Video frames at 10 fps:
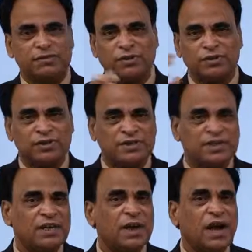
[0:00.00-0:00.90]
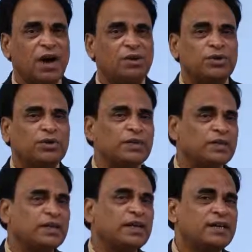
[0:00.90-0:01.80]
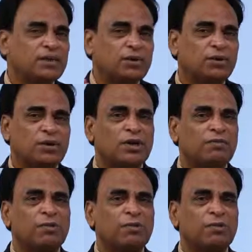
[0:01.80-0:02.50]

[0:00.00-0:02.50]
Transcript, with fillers: We also see how you can create your own